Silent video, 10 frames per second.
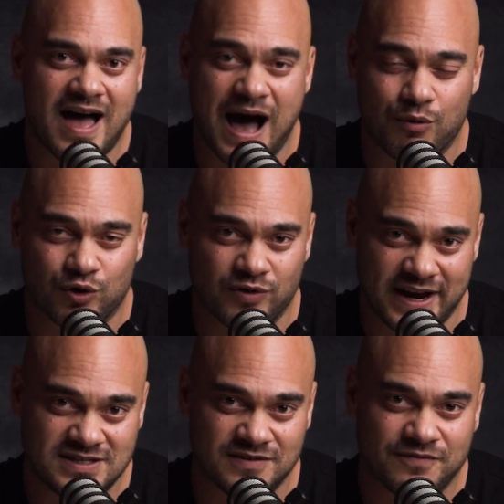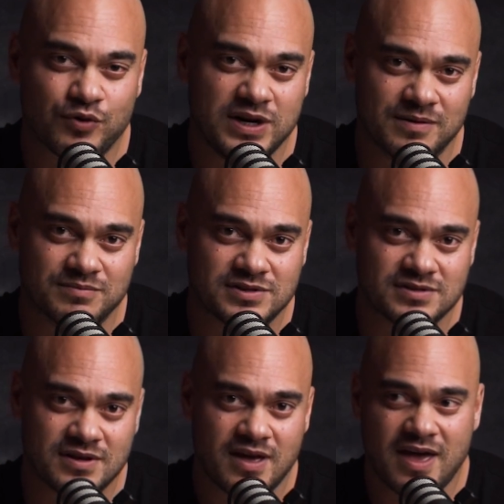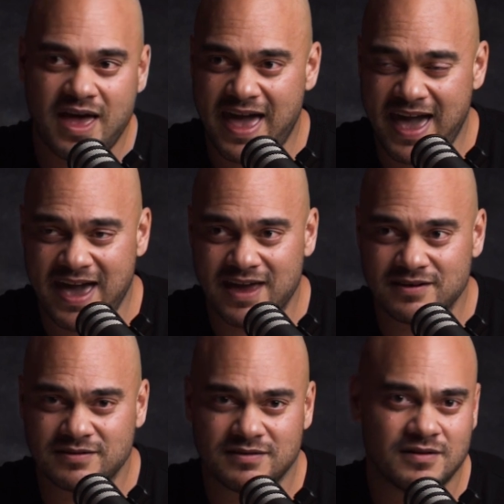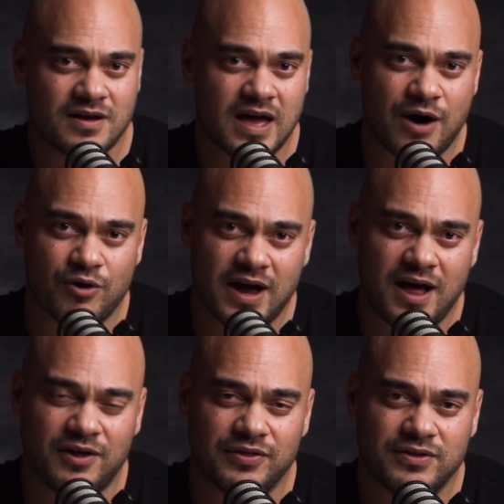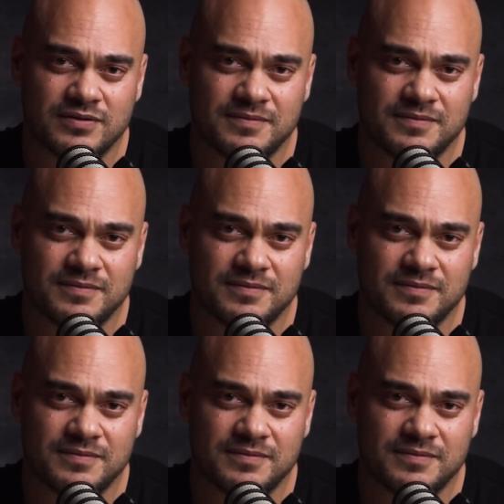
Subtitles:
our rights and freedoms and our health.